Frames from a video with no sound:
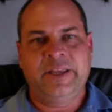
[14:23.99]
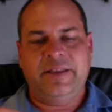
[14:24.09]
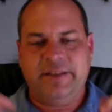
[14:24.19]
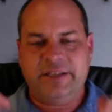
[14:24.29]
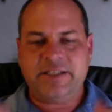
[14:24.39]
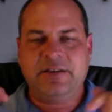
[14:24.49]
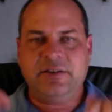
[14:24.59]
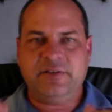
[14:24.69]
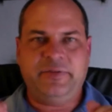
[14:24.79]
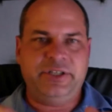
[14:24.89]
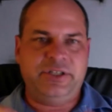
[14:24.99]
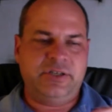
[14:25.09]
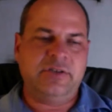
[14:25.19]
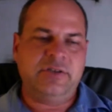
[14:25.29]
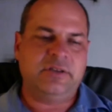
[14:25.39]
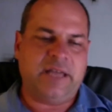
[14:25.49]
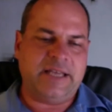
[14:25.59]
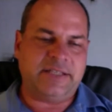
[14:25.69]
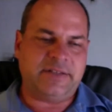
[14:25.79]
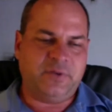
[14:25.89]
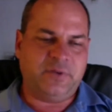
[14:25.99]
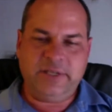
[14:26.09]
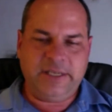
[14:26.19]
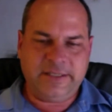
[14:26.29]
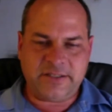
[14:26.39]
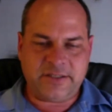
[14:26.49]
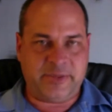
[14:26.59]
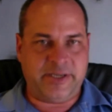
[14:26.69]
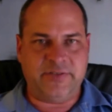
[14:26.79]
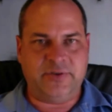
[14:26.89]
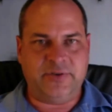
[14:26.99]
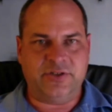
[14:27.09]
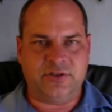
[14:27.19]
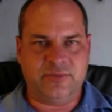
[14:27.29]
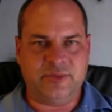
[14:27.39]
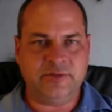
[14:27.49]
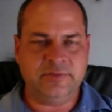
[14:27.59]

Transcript: This little fridge has a 40-liter space, for example.